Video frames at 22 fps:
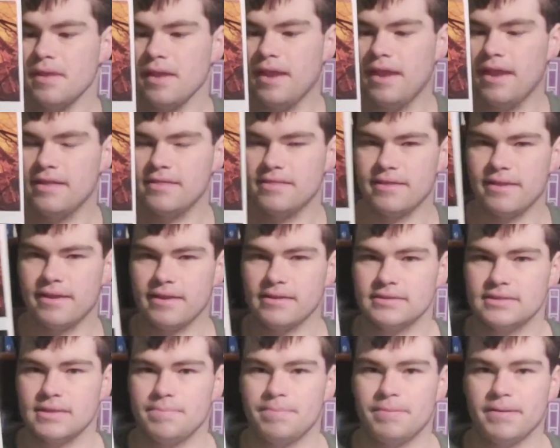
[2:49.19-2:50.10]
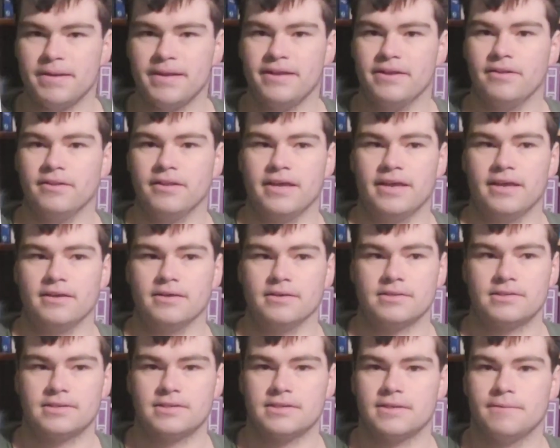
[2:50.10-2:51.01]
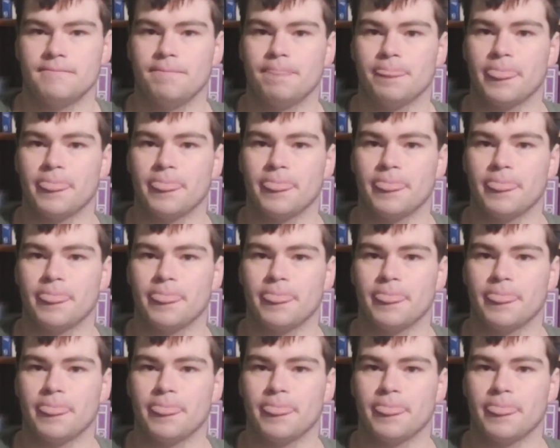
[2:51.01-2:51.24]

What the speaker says: and then ends up at Hill House.